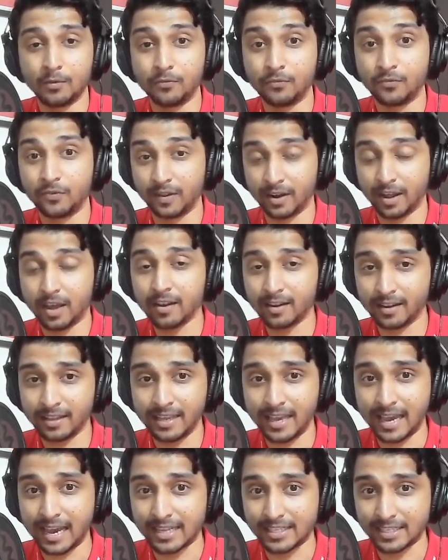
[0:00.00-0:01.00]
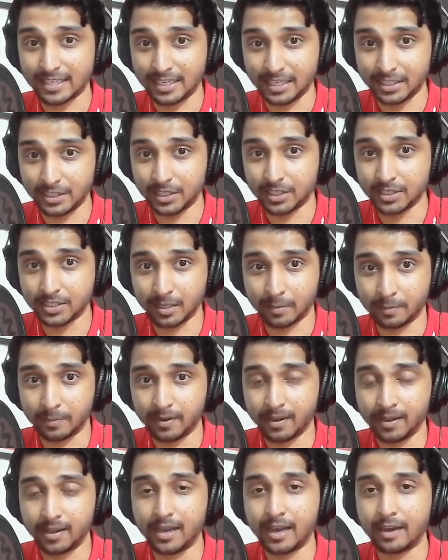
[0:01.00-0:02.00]
Ferrari, as an engine
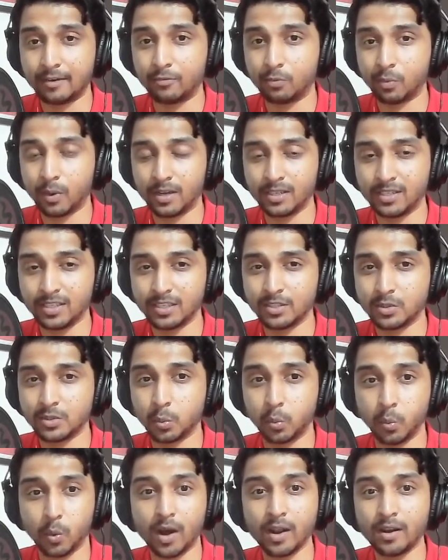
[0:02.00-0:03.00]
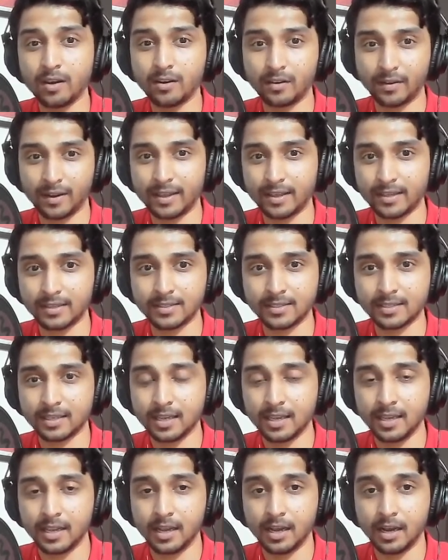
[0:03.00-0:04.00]
supplier, have won just one race
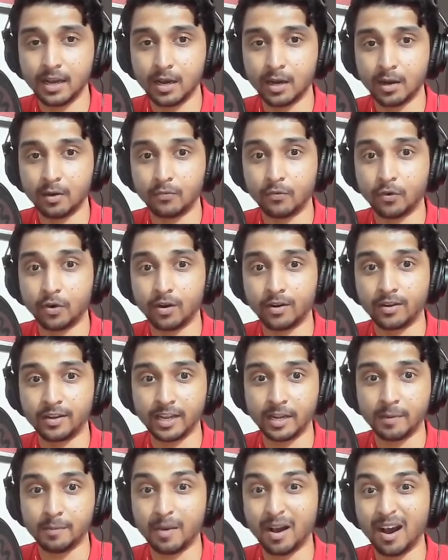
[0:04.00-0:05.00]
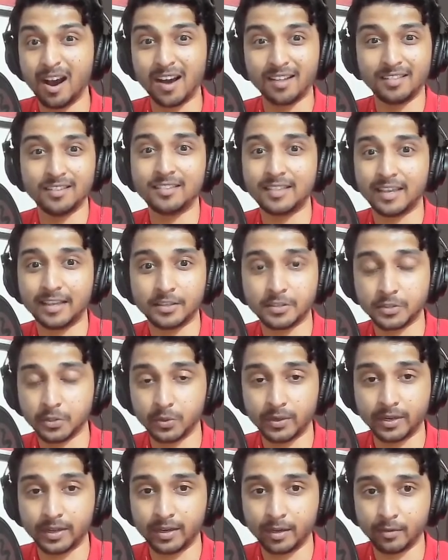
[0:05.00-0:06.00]
for a team other than
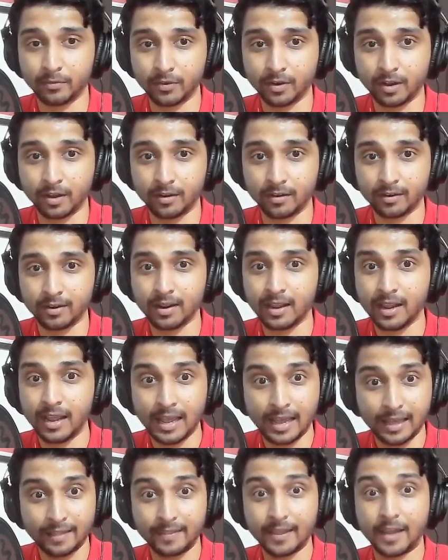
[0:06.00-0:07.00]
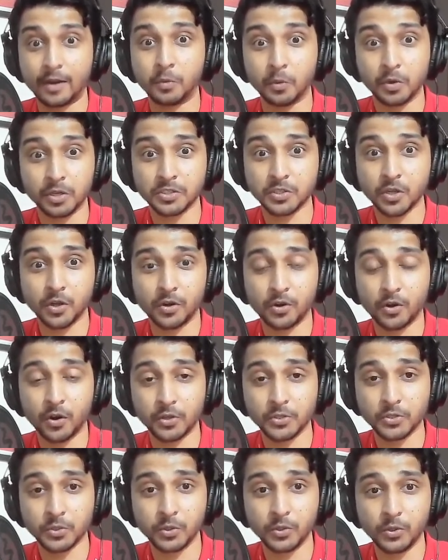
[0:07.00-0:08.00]
Scuderia Ferrari, and that was Toro
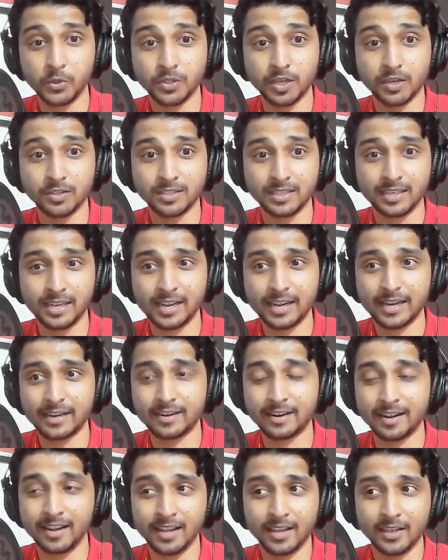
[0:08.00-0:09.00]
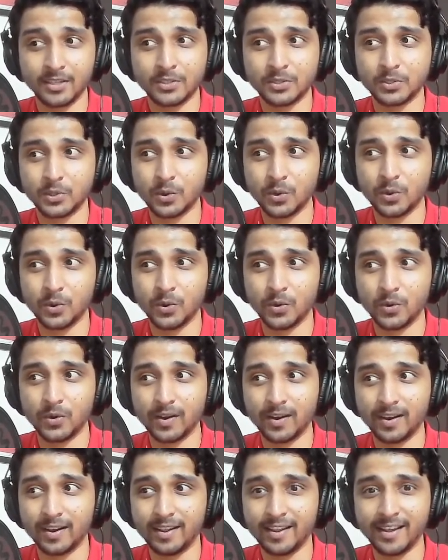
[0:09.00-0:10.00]
Rosso in 2008. So
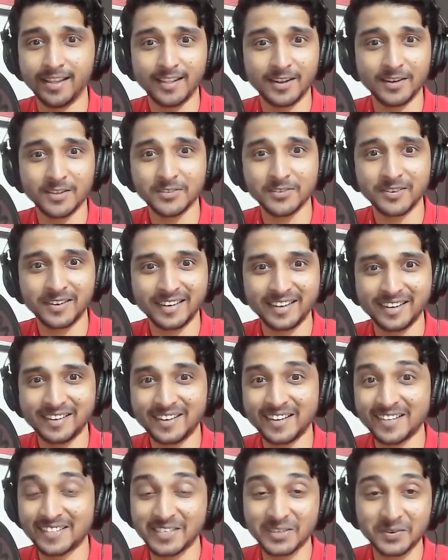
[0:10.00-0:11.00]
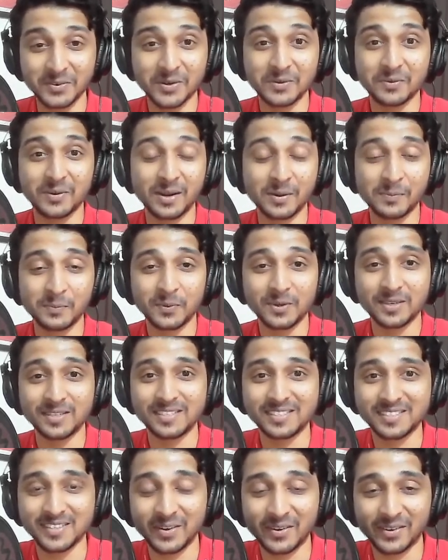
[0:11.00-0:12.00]
yeah, that was very interesting one when I pulled
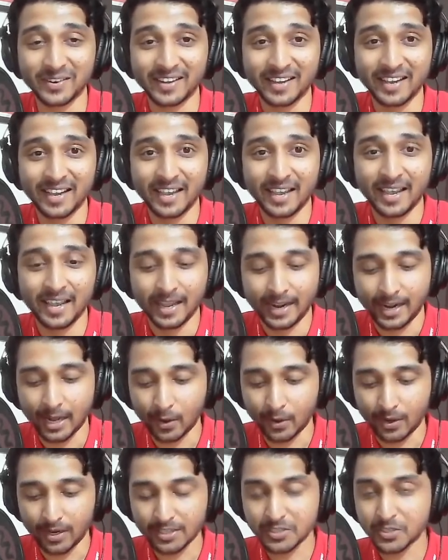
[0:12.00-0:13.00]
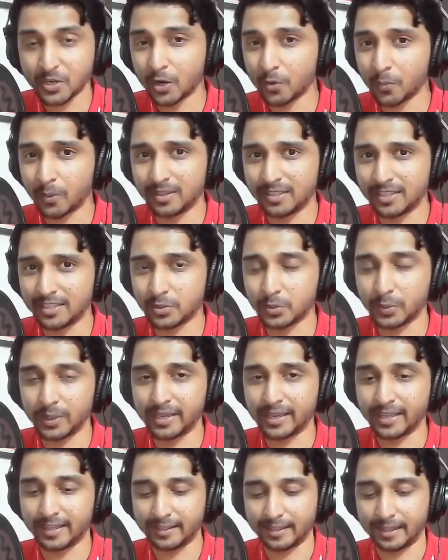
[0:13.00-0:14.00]
this out. Now let's talk about this
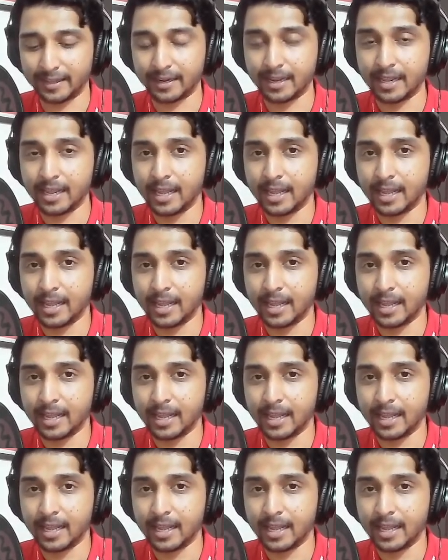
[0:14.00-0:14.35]
weekend then.